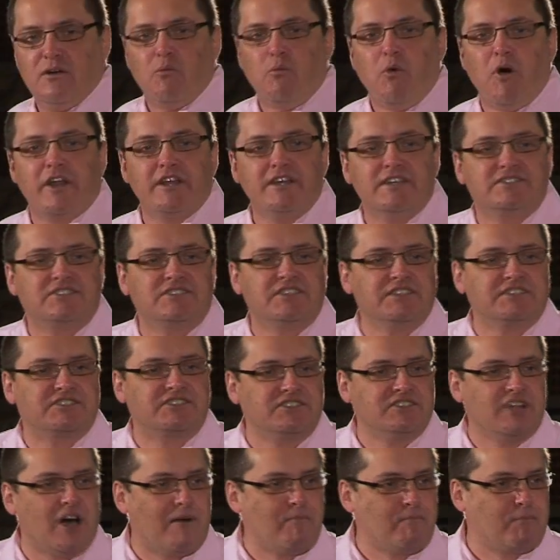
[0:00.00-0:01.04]
What is
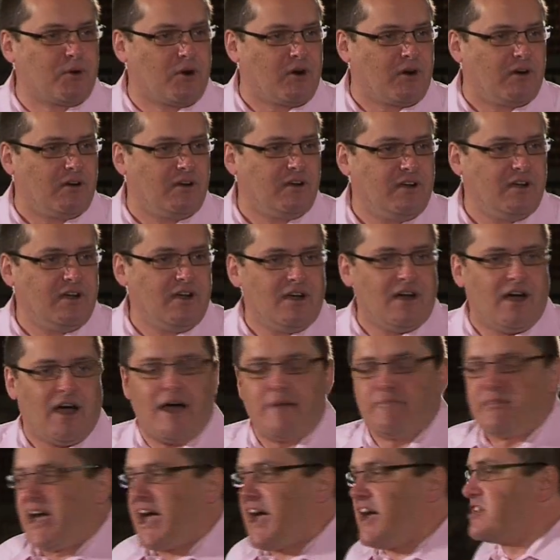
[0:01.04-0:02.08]
this number?
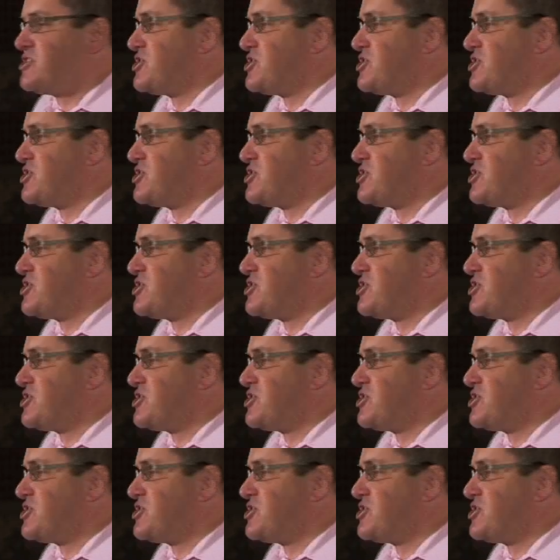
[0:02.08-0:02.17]
I'm the